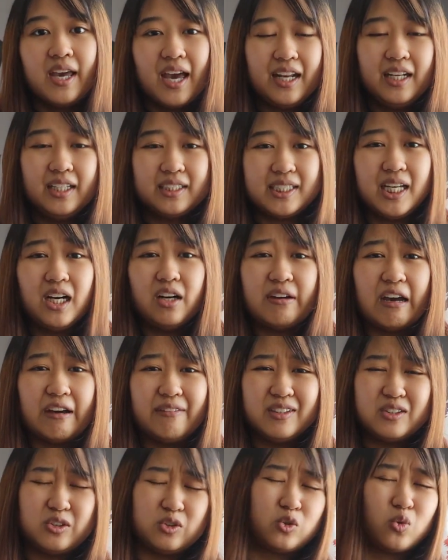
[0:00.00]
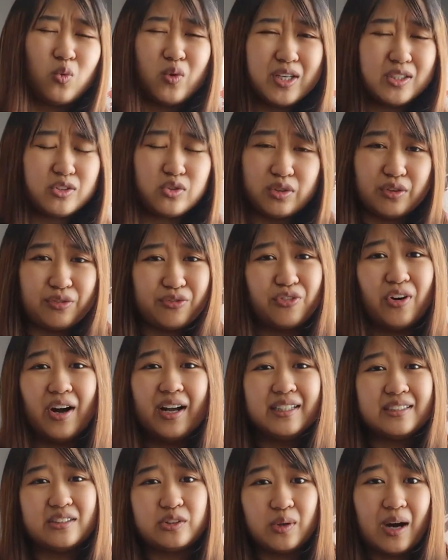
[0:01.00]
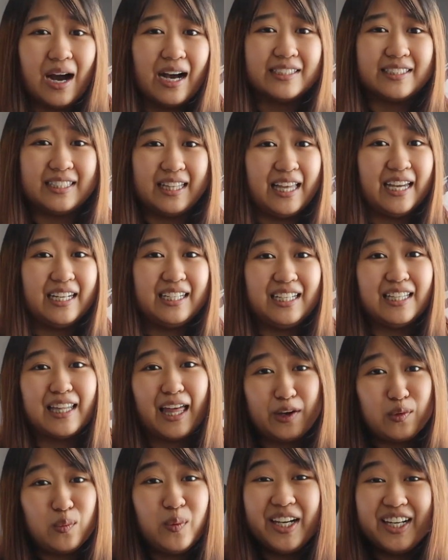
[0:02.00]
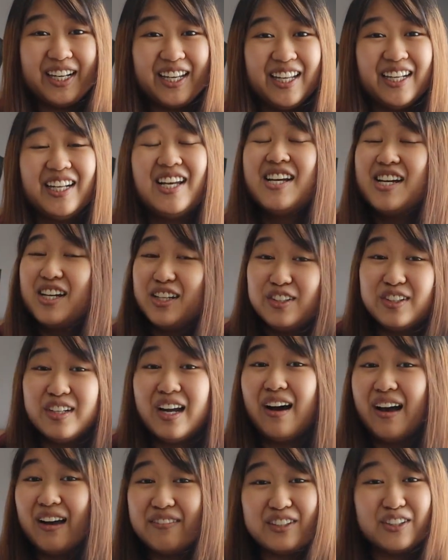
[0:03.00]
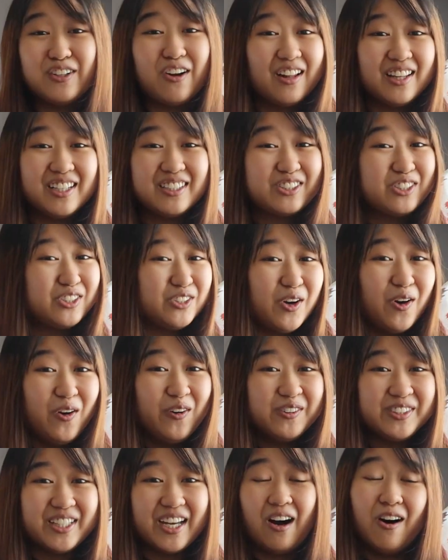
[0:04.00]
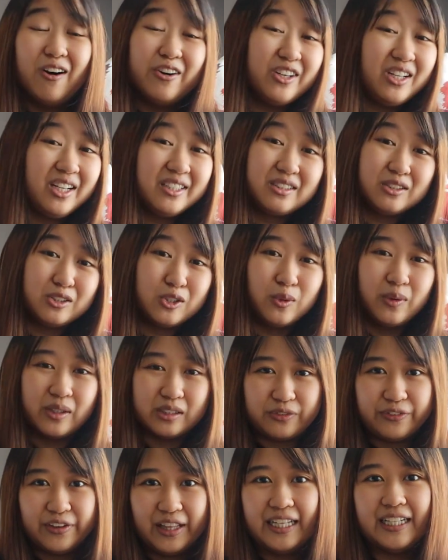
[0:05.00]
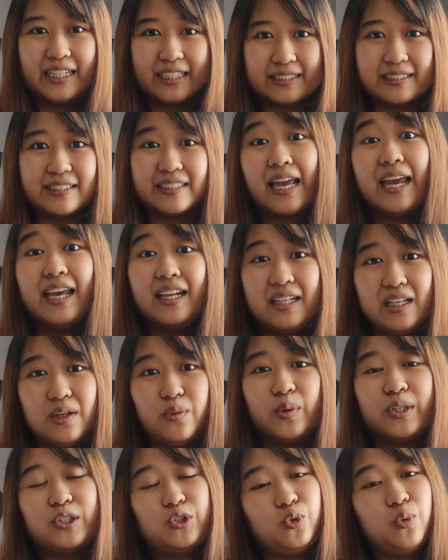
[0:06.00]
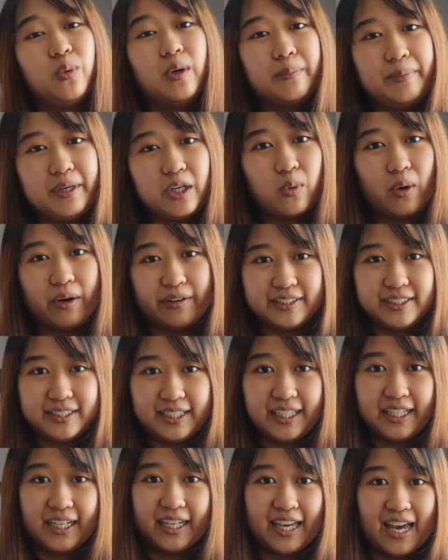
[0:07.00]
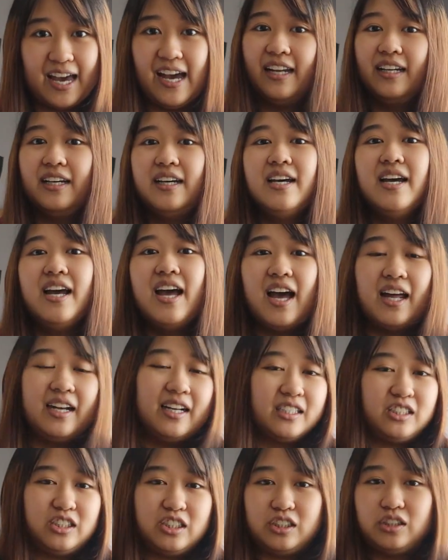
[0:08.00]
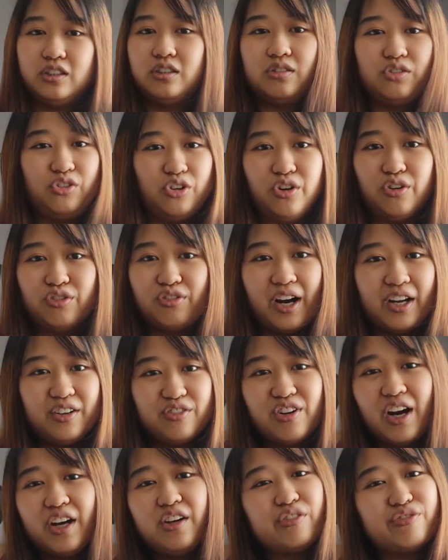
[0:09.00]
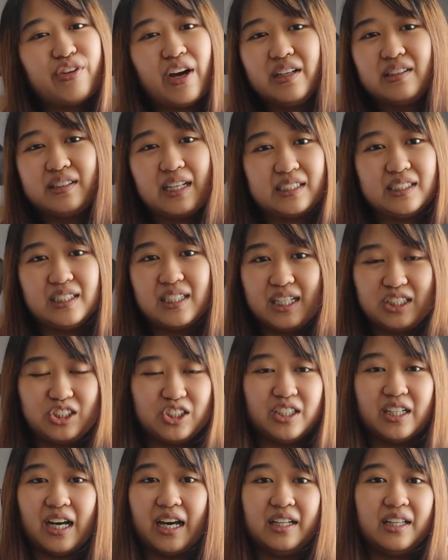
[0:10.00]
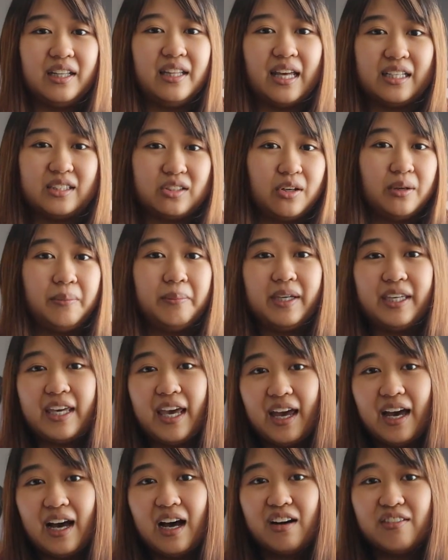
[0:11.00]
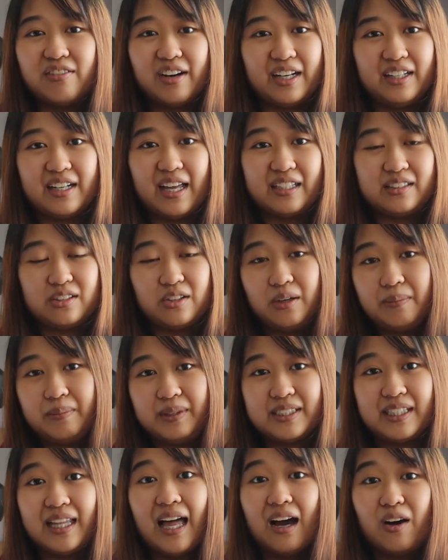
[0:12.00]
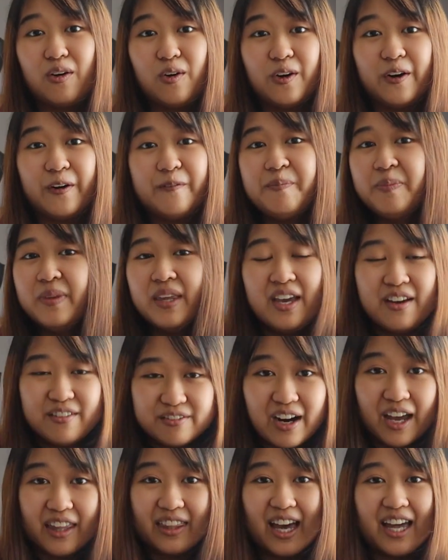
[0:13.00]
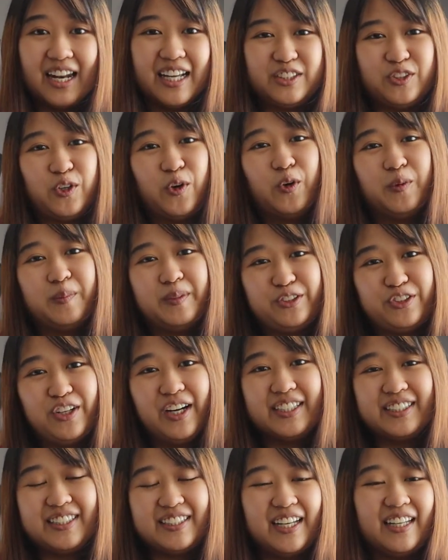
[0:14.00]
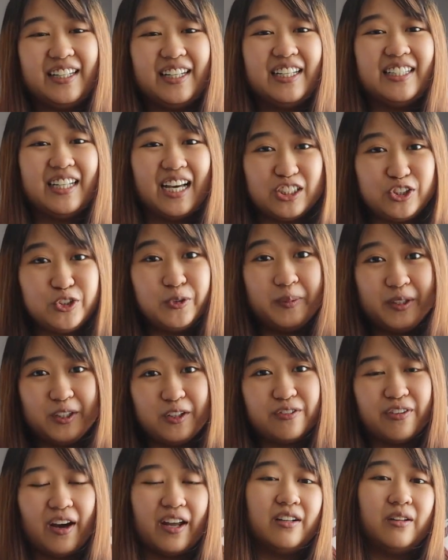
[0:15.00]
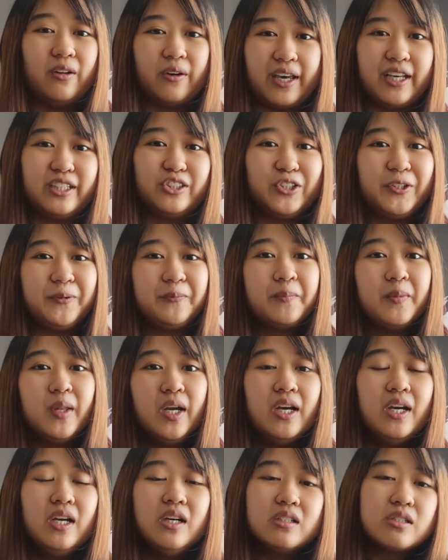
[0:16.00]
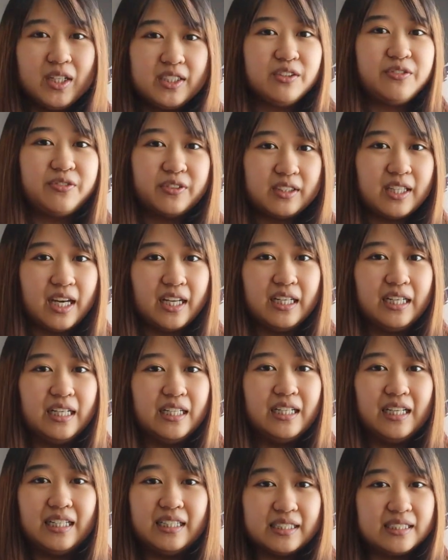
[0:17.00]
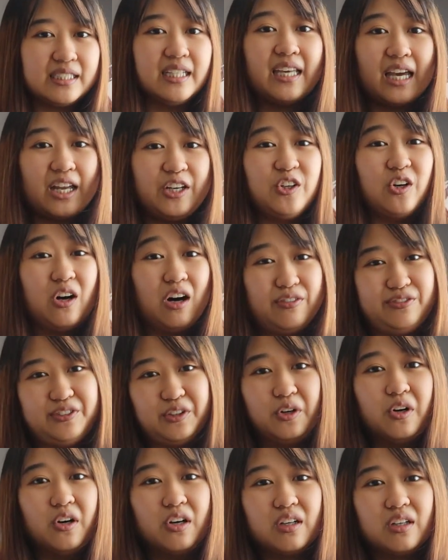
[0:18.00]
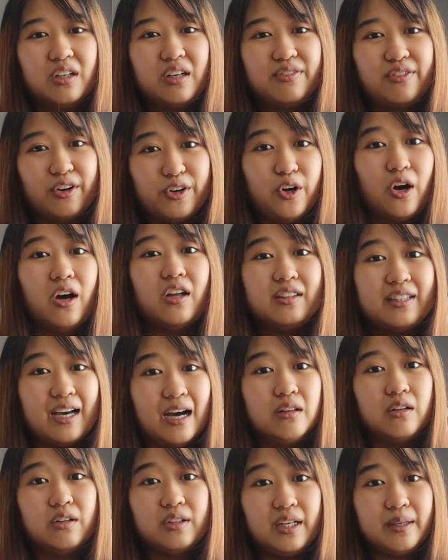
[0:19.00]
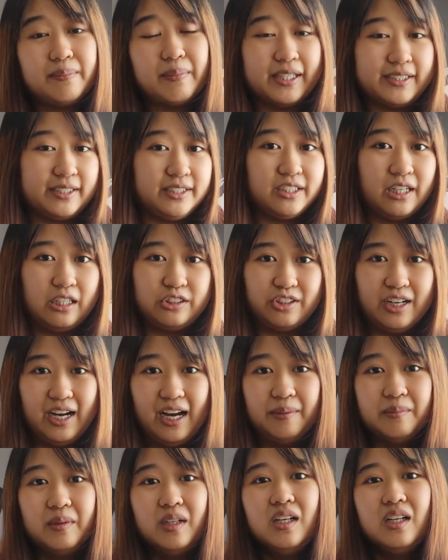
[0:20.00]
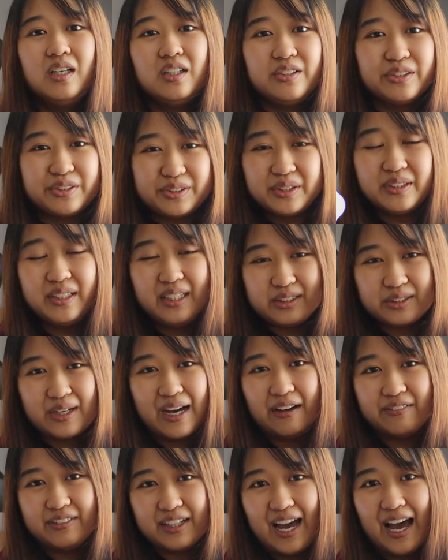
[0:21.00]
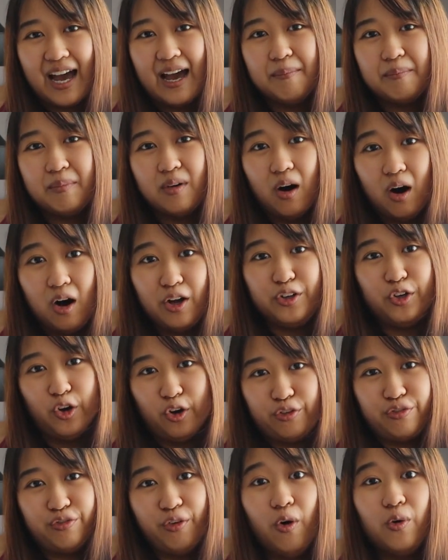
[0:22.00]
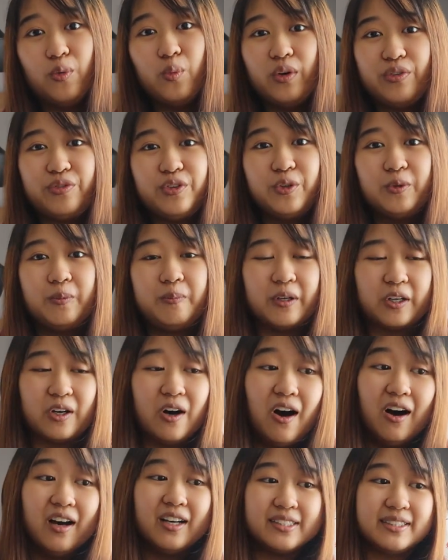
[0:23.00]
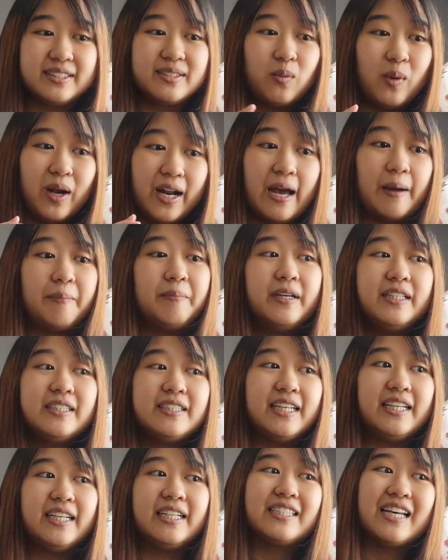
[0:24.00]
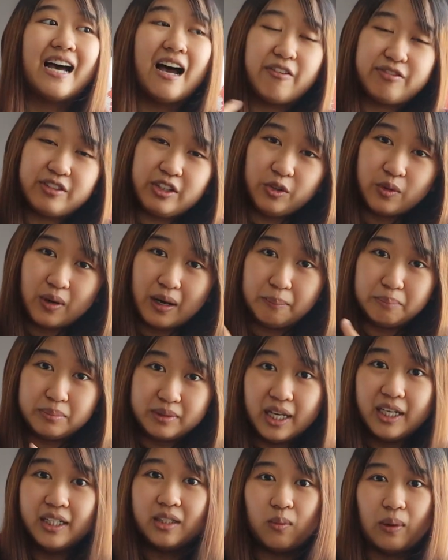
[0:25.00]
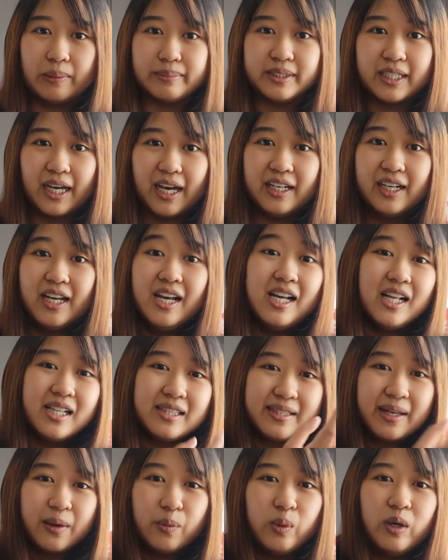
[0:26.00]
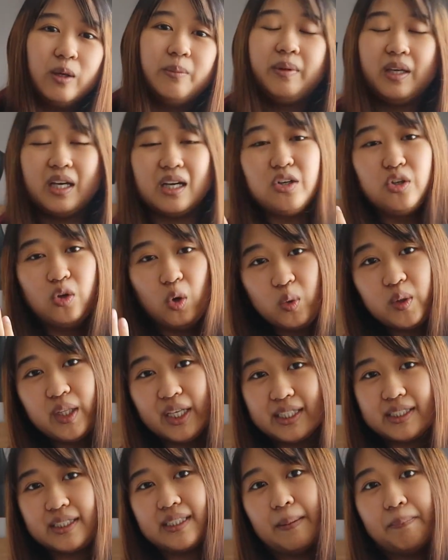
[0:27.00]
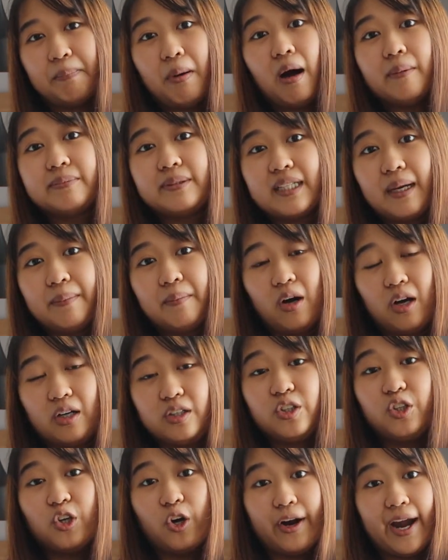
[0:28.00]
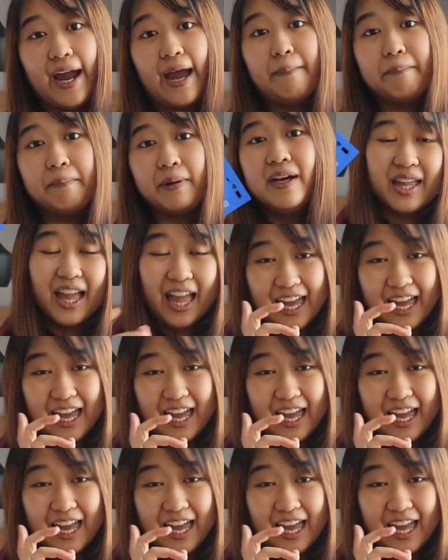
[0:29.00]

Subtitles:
And instead of having to squeeze to the front to ask the lady like we did, you now have the knowledge to know that all you need to do is fill in the state in which you will be quarantining at. And that's just, you know, write your final destination. Either that's going to be KL, that's going to be Selangor. Write that as your home address, and then that should be your final location. Once you fill that in, it doesn't get you off the hook for not downloading MALAYSIA app. You still need to have the app on your phone with you, because what happens is after you update the website, there will be a notice that pops up on your app.